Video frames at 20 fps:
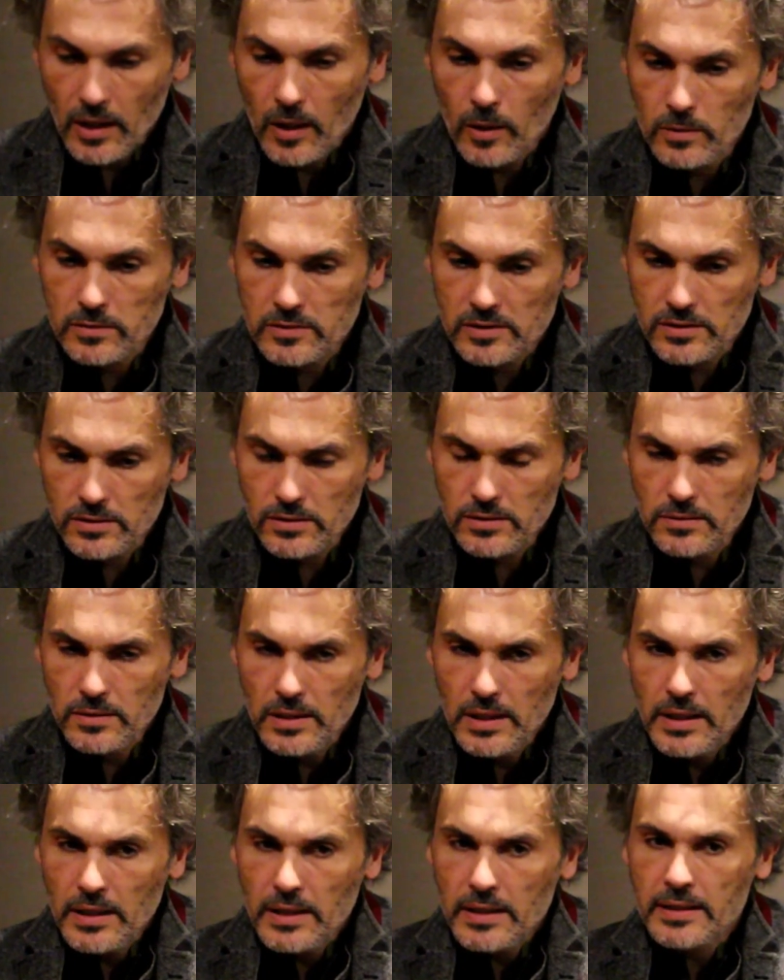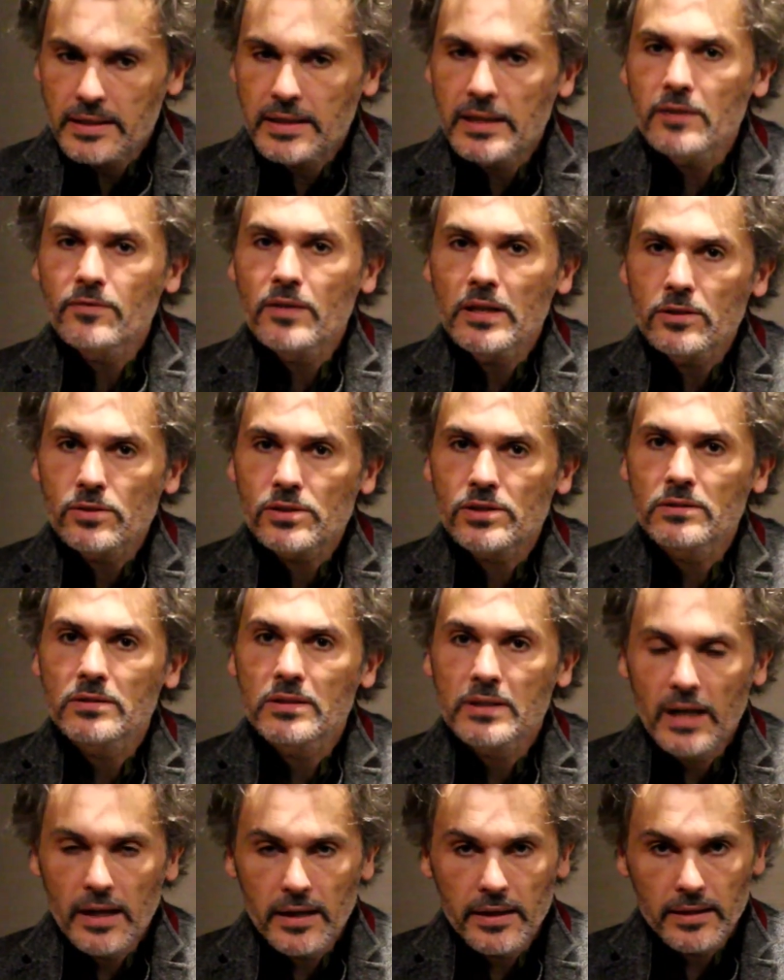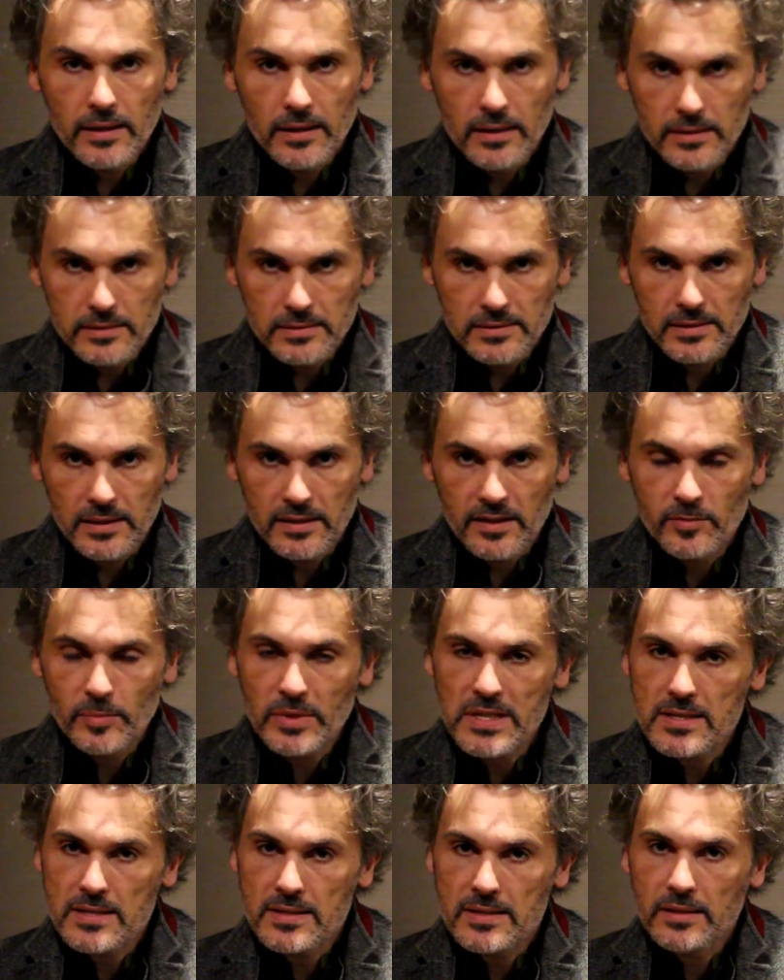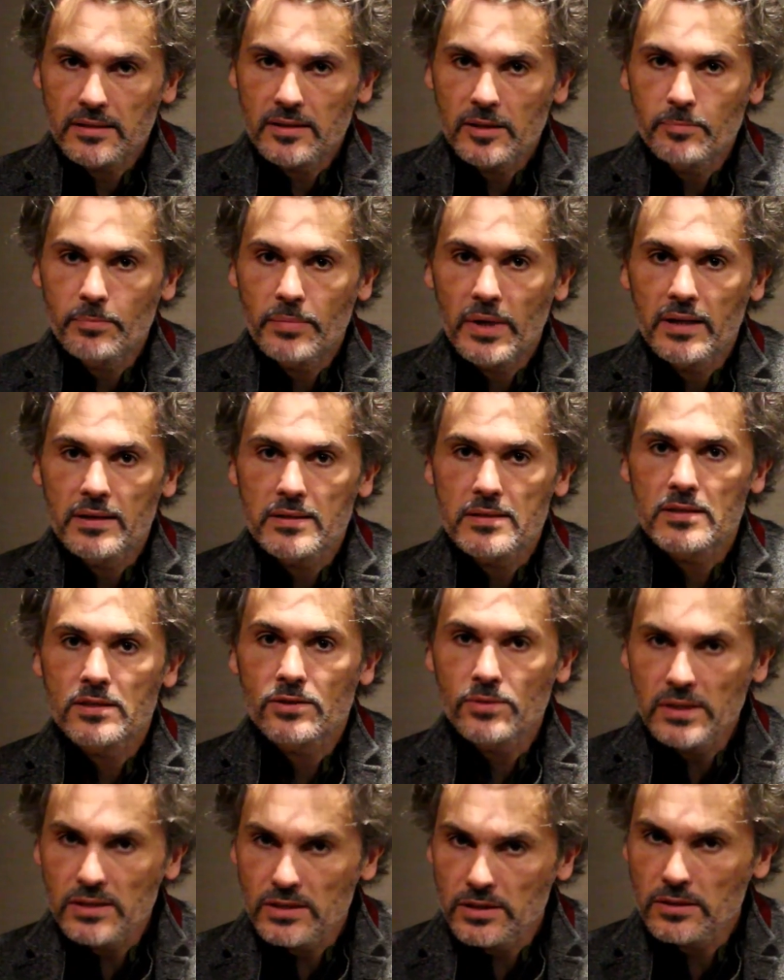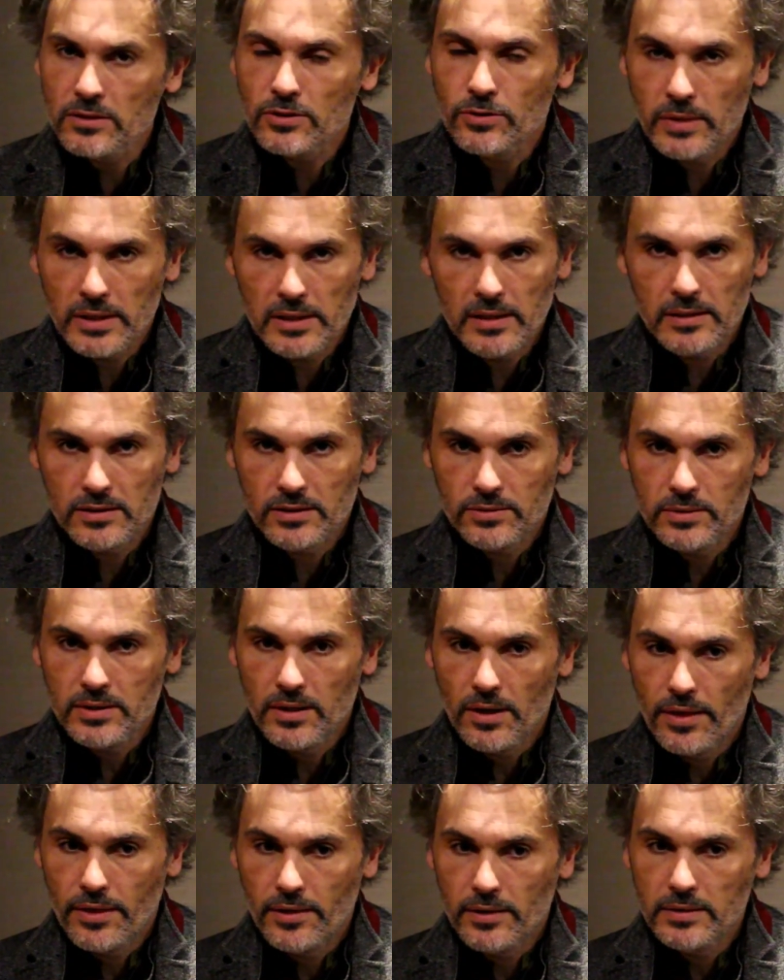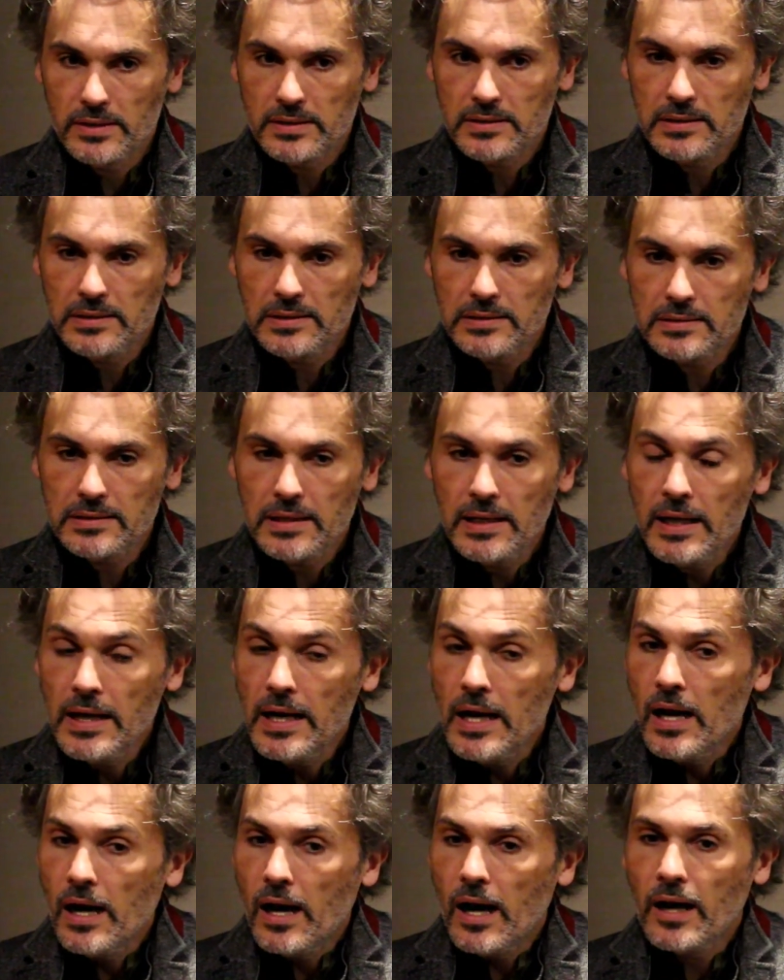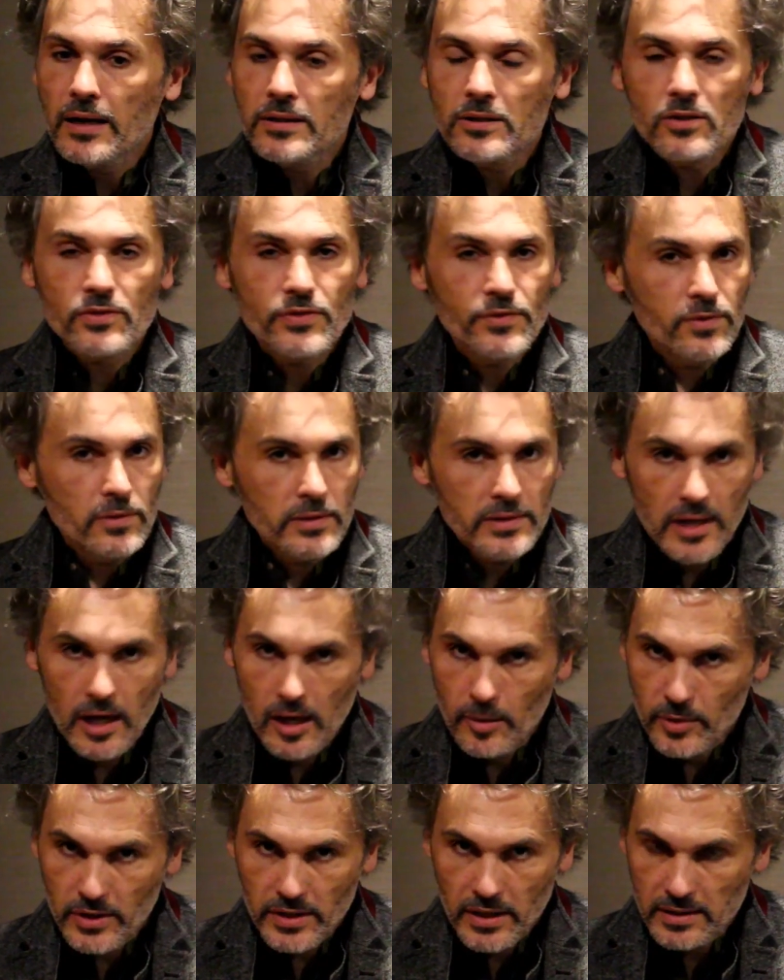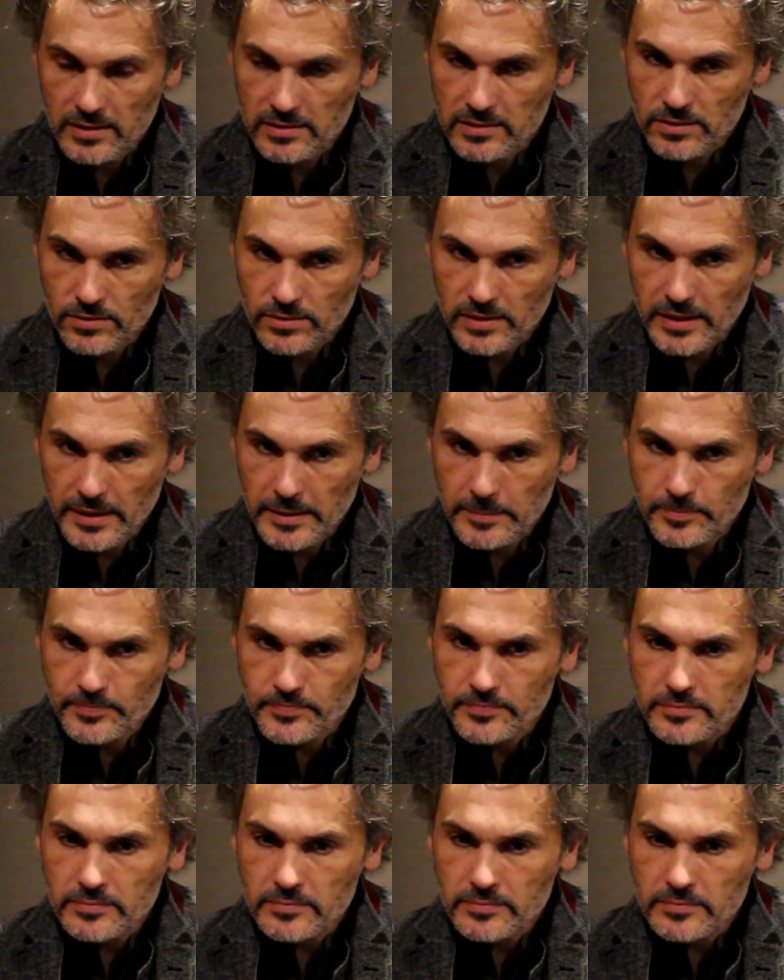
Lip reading: Also, the evaluation guidelines that have been set up by stringent regulatory authorities are not fully harmonized today.